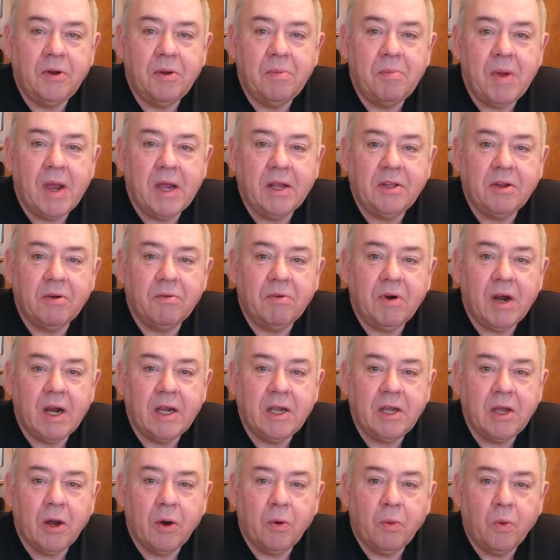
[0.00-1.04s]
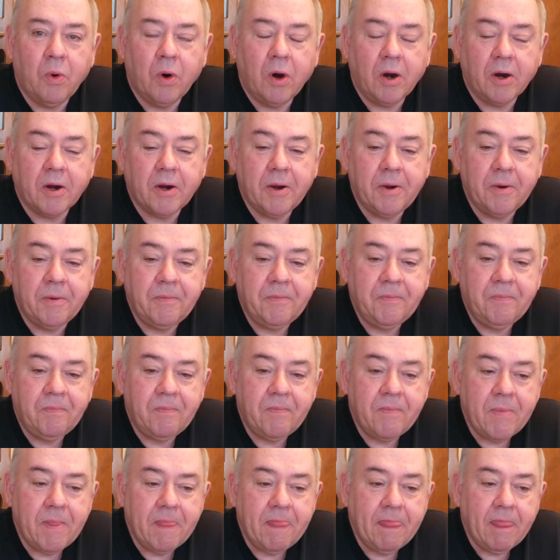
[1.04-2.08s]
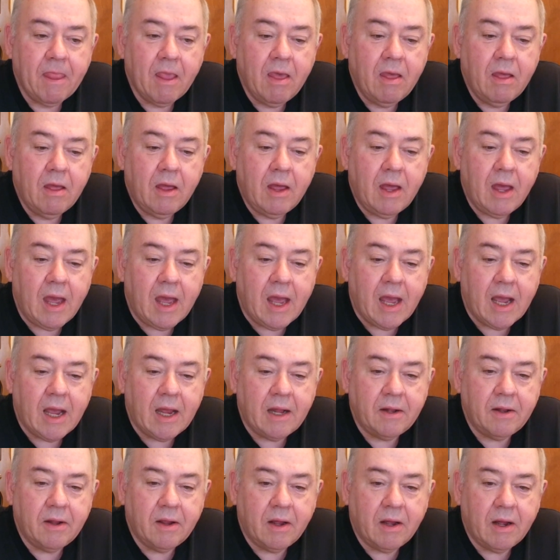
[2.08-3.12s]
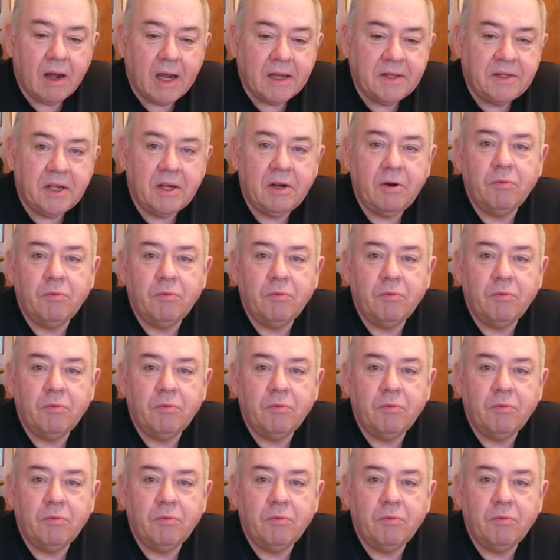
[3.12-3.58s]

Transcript: to make the radio work. And I did a